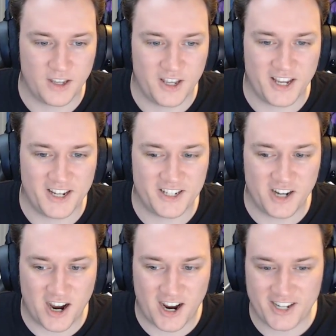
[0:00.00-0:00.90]

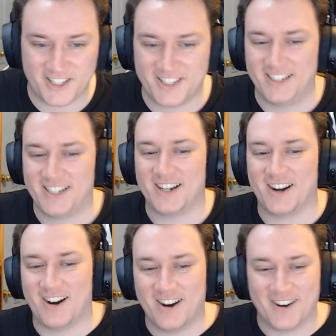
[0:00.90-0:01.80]
Ignite.
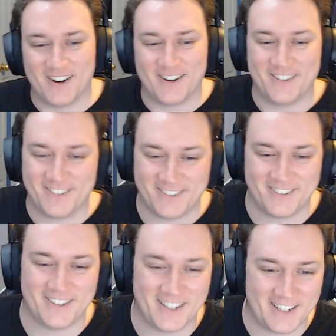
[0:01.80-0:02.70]

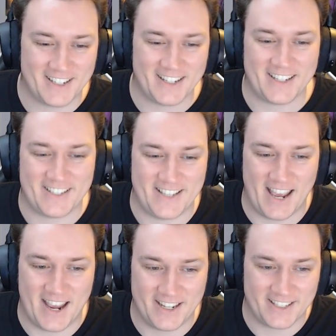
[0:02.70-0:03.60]
Oh,
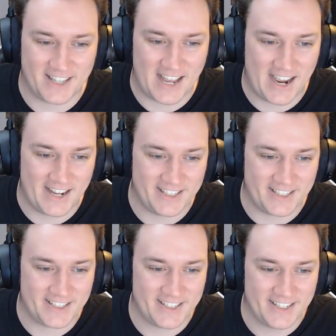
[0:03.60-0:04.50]
yes, lads.